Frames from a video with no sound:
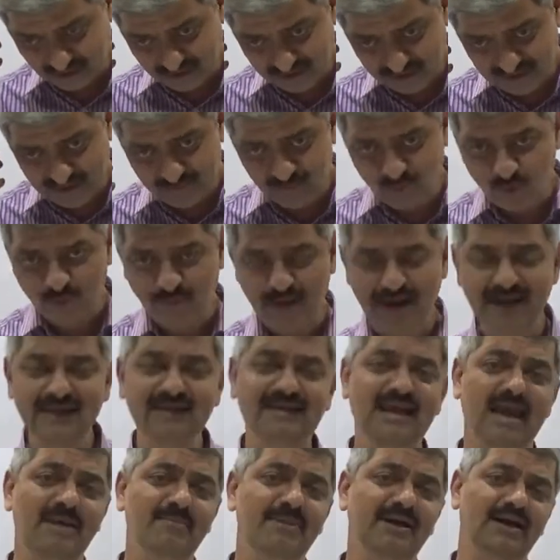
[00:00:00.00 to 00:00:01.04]
the mobile
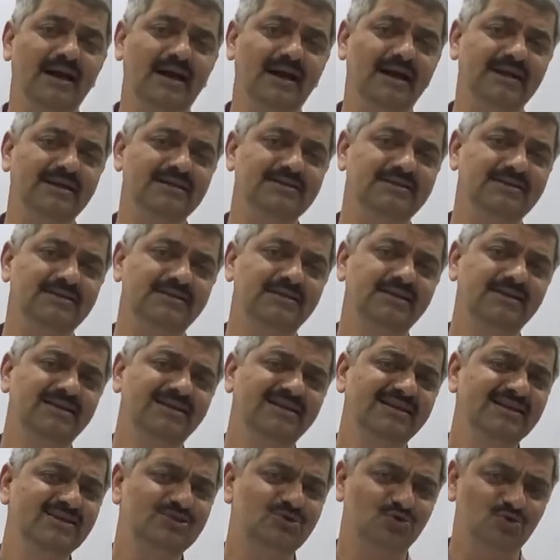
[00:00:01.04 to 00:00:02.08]
cameras
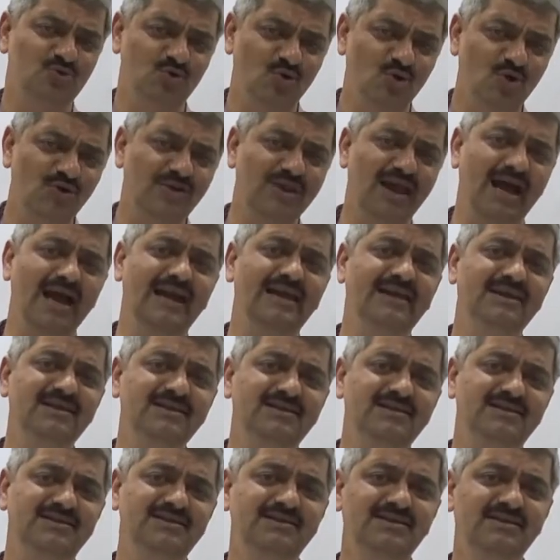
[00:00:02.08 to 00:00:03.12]
is so
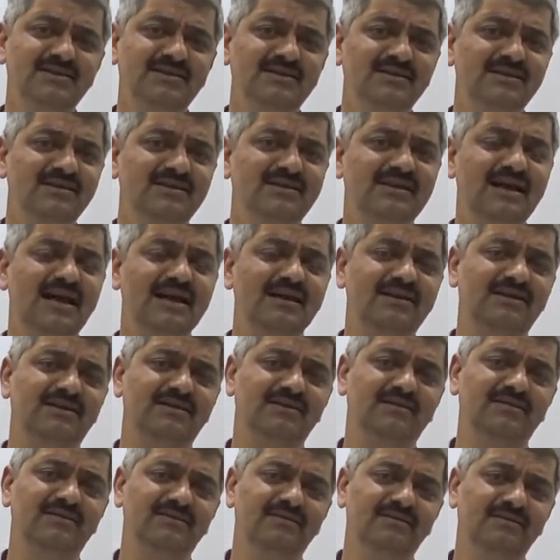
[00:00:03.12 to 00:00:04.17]
nice that,
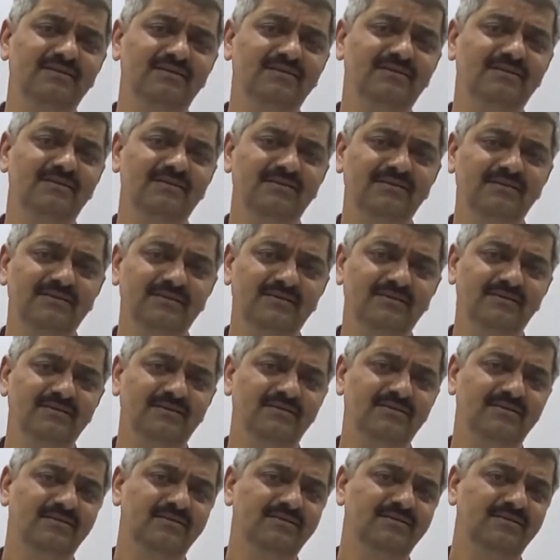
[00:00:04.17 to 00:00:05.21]

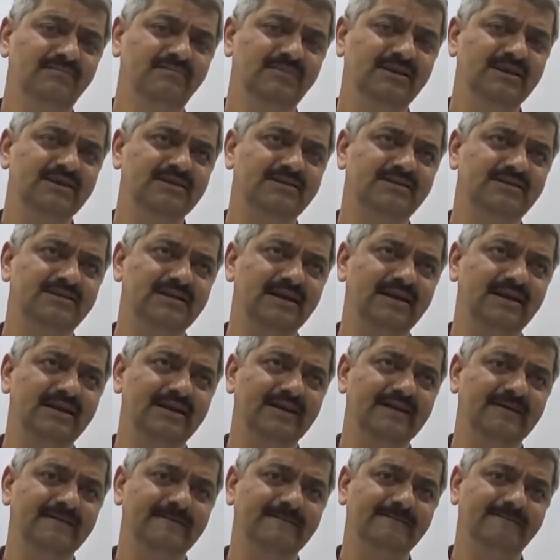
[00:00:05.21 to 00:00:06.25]
means
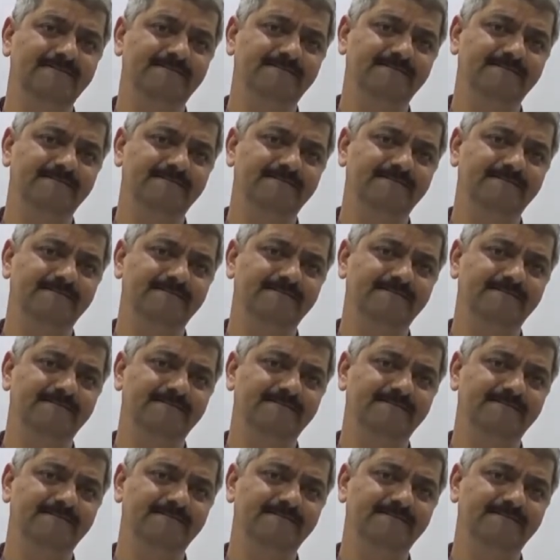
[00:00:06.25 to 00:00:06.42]
say